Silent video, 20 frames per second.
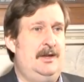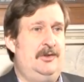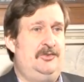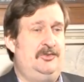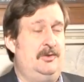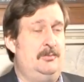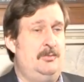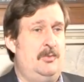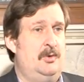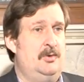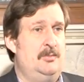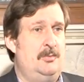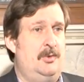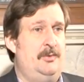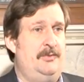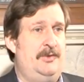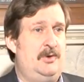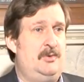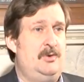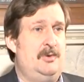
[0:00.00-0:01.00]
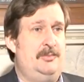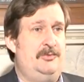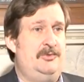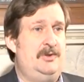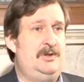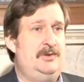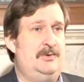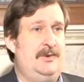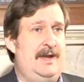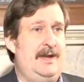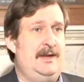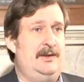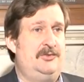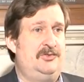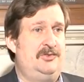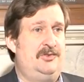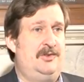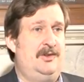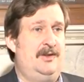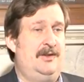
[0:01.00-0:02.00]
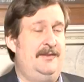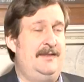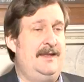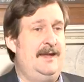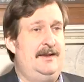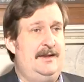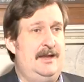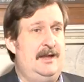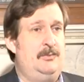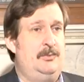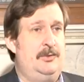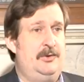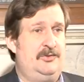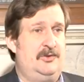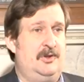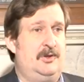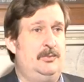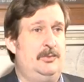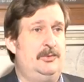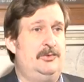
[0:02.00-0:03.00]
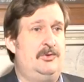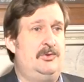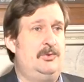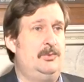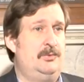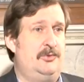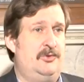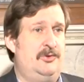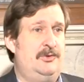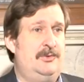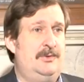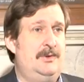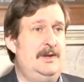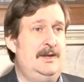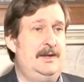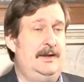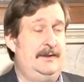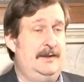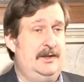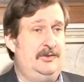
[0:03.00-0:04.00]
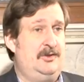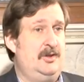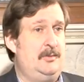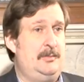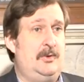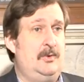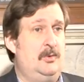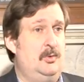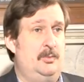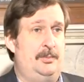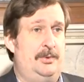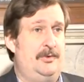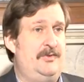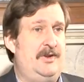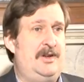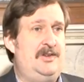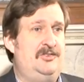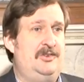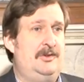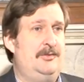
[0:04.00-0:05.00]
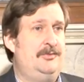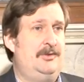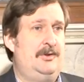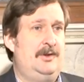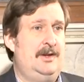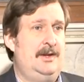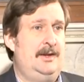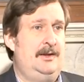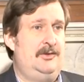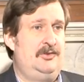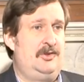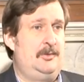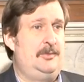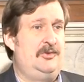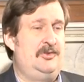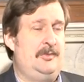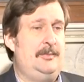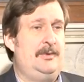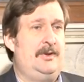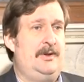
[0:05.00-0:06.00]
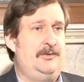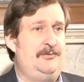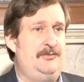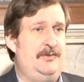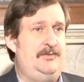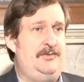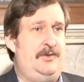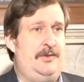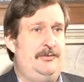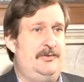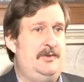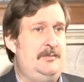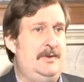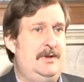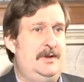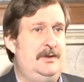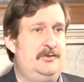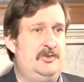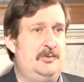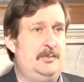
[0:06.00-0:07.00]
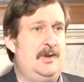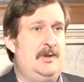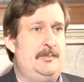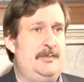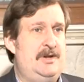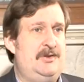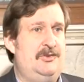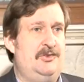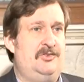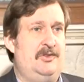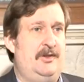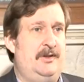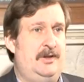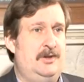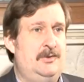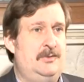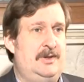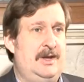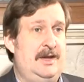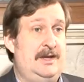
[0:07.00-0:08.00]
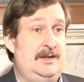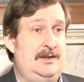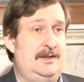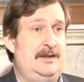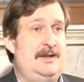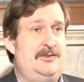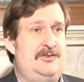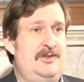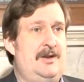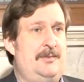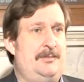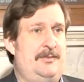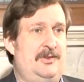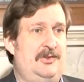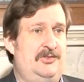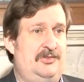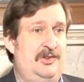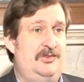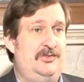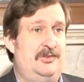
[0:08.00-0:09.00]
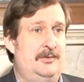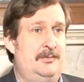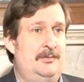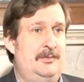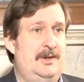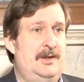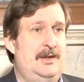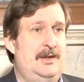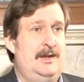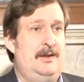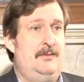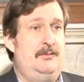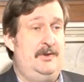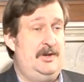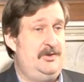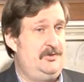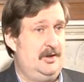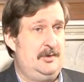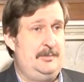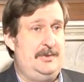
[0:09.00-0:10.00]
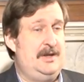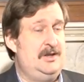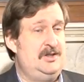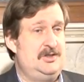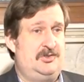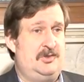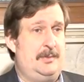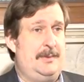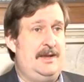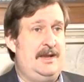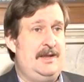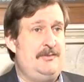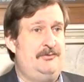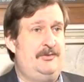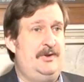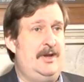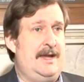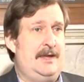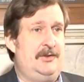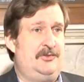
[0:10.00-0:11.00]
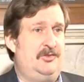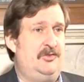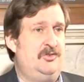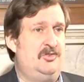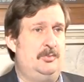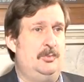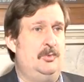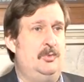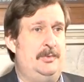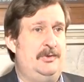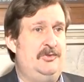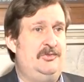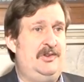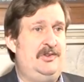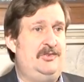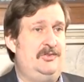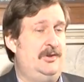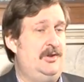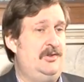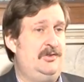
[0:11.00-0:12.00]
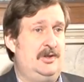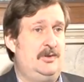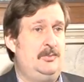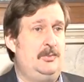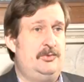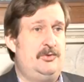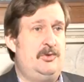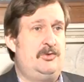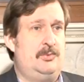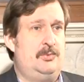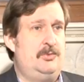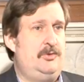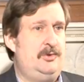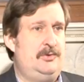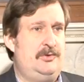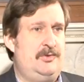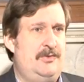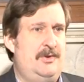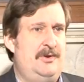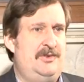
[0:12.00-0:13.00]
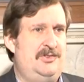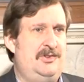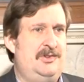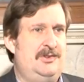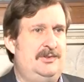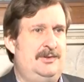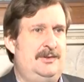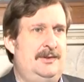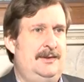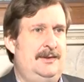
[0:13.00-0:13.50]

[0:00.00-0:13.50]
So more and more of the equipment in your house, that network's going to want to talk to, and that's going to be all pervasive. There's going to be something like 53 million smart meters in the UK connected up to the system. It's going to be in just about every house and small business, and it's going to want to talk to your devices.